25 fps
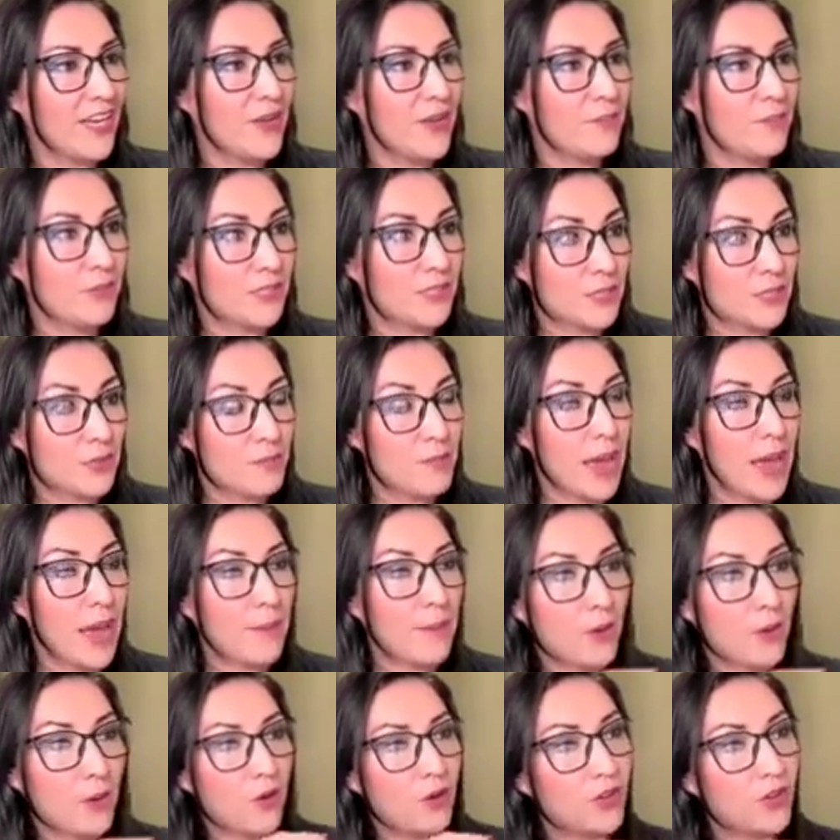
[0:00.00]
But to map
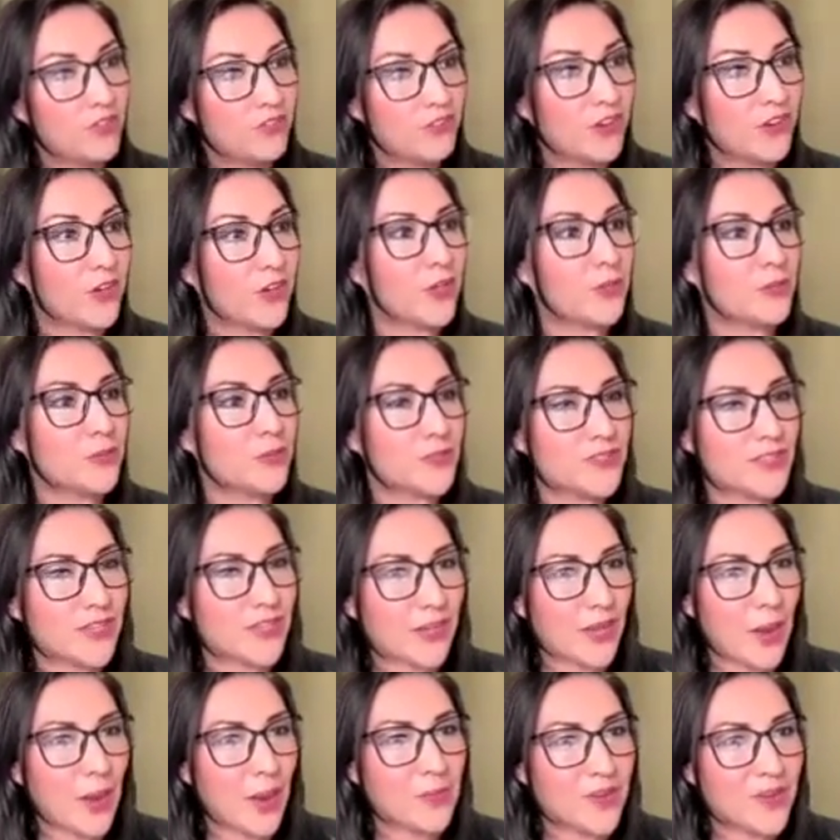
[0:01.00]
all the variables that
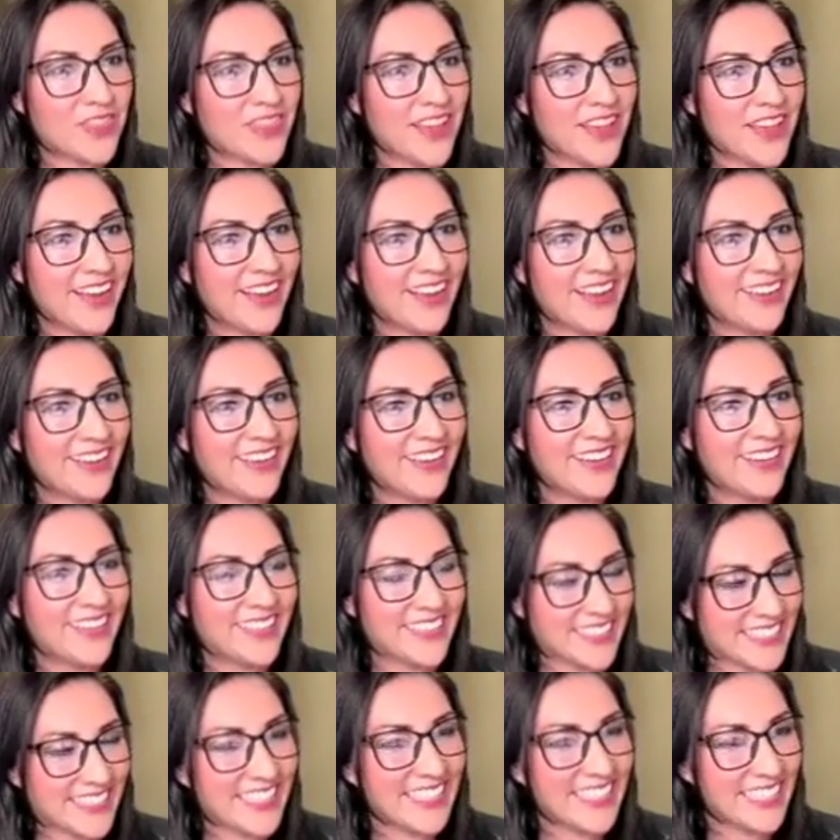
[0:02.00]
come with that
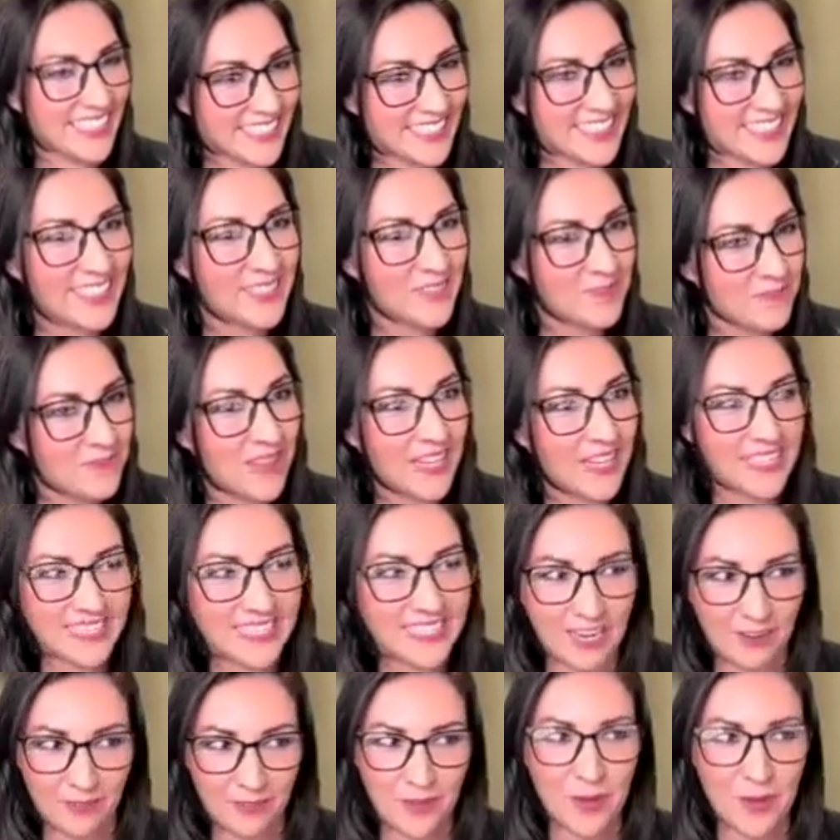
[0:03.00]
it's
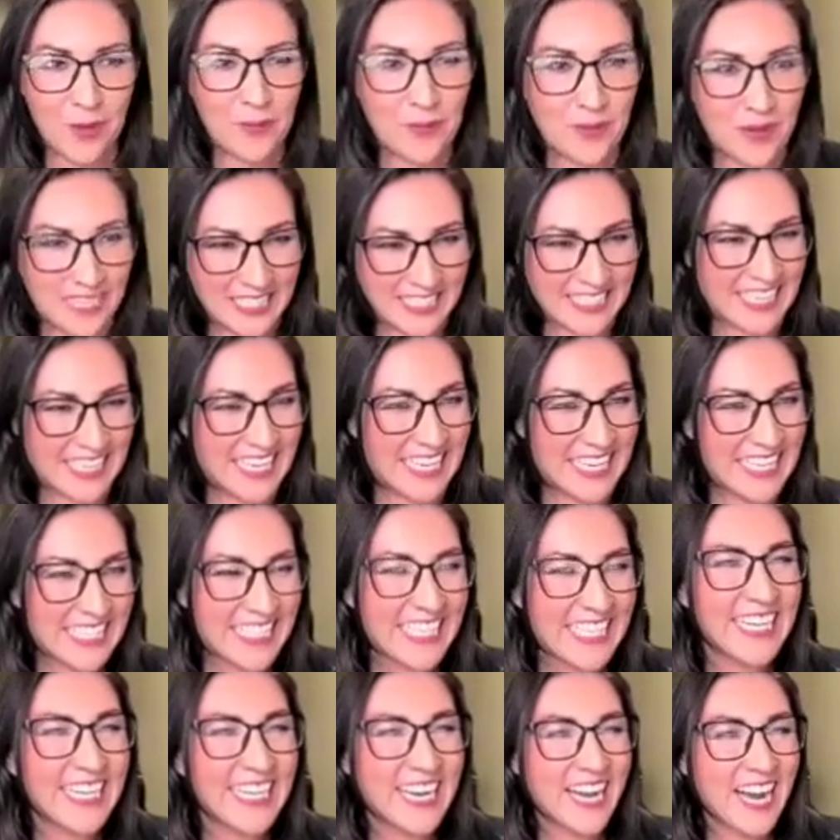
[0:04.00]
definitely a process,
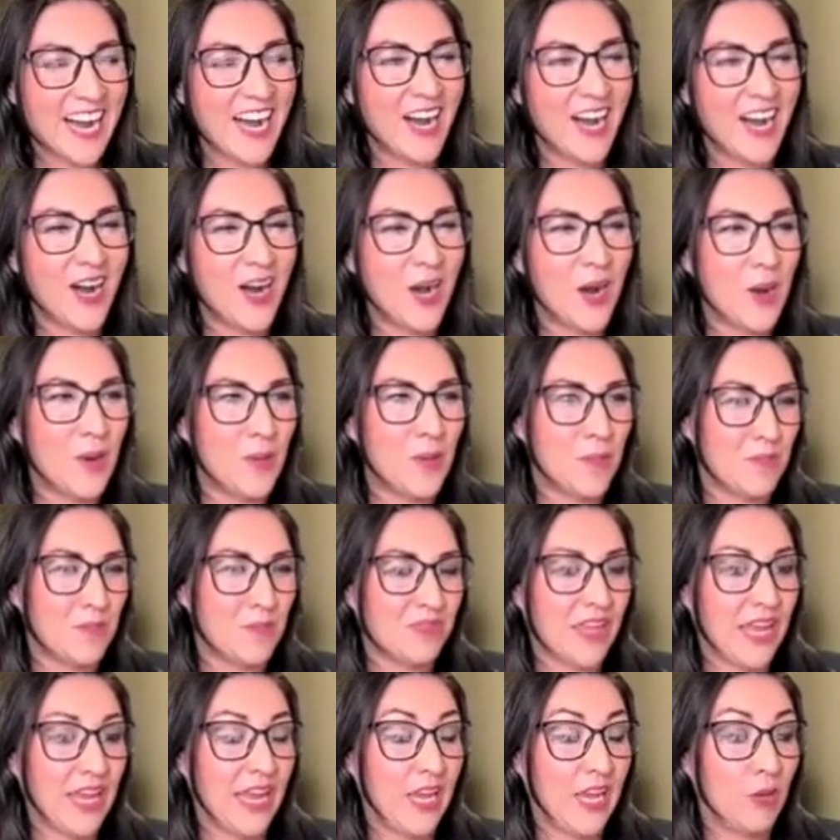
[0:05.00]

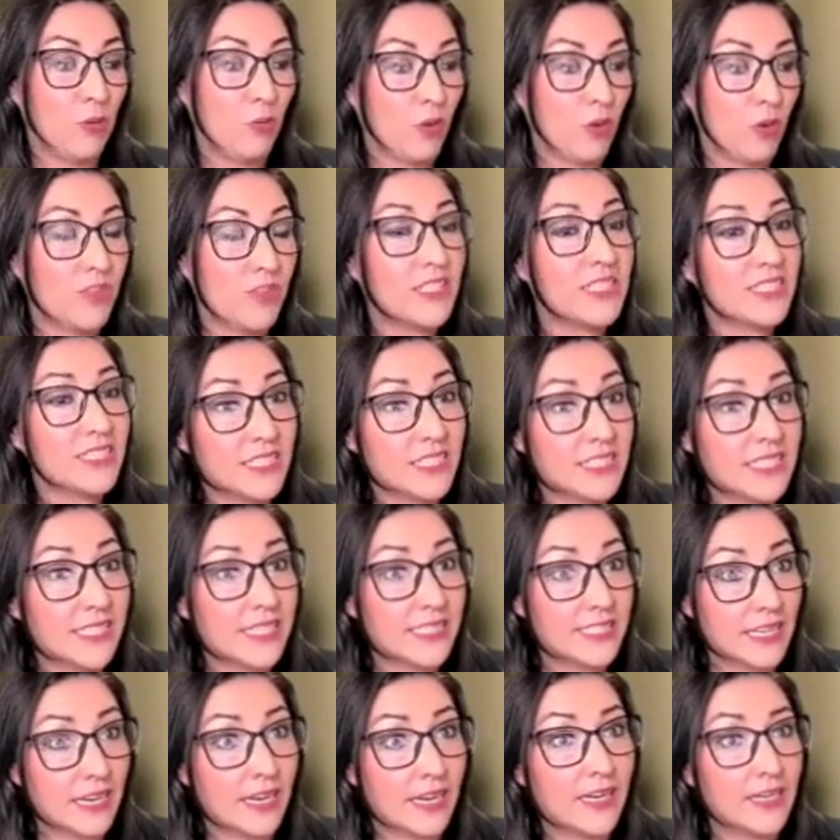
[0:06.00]
and one that's going to take
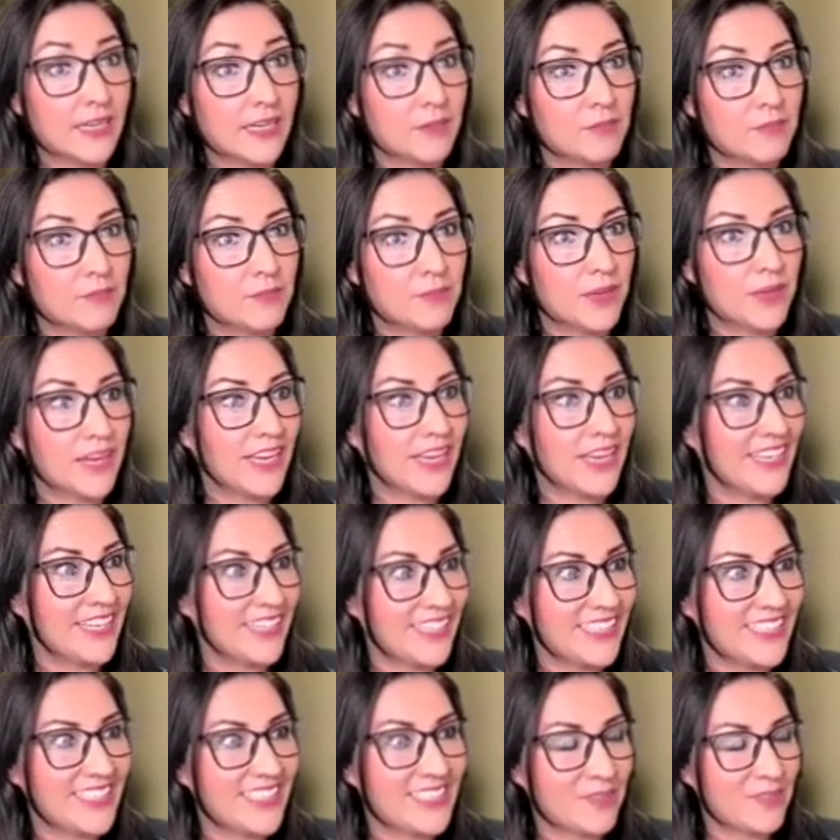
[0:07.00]
time, but
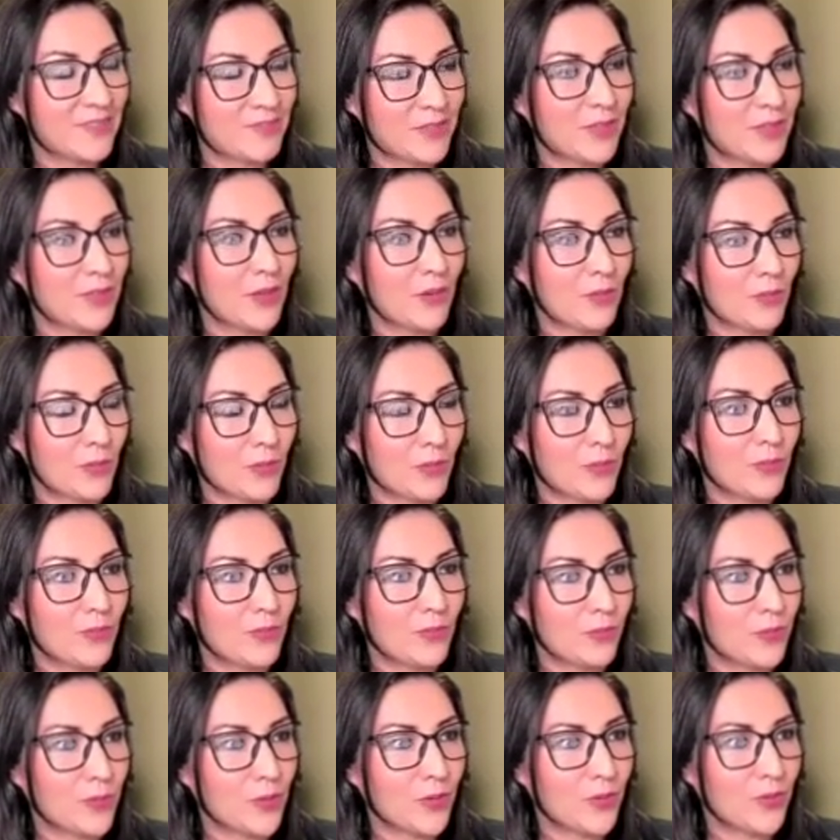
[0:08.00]
it's something that
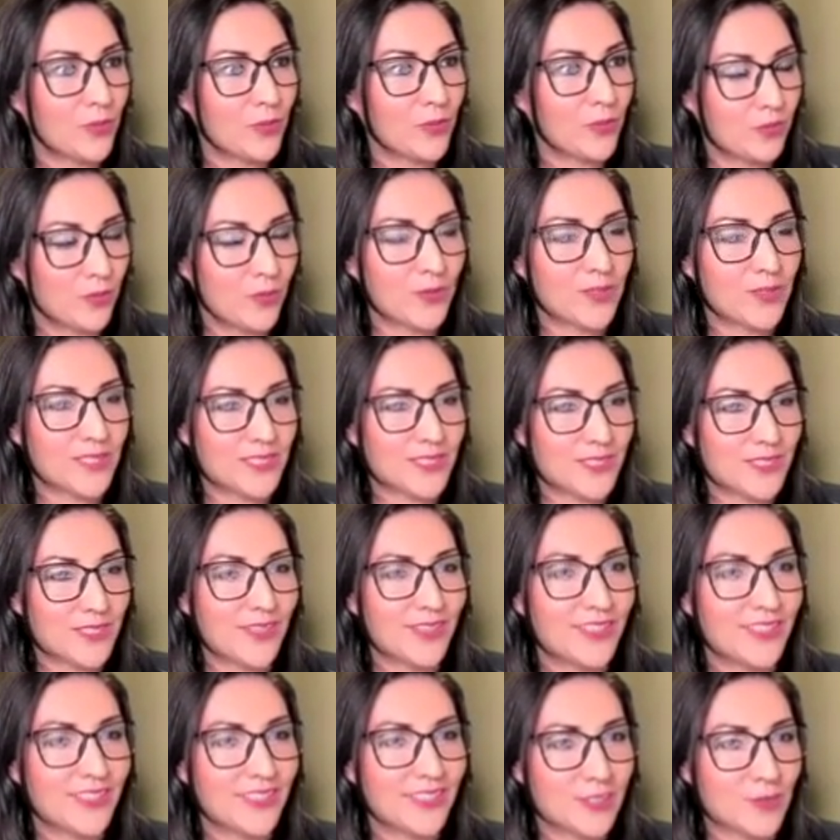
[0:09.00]
we're focused
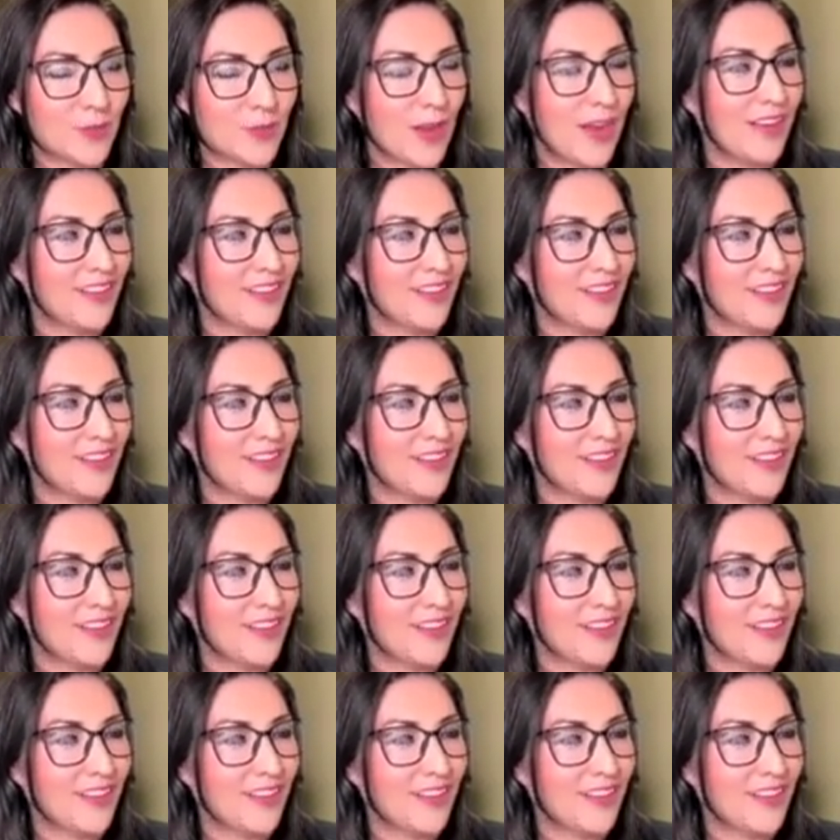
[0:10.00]
on as well.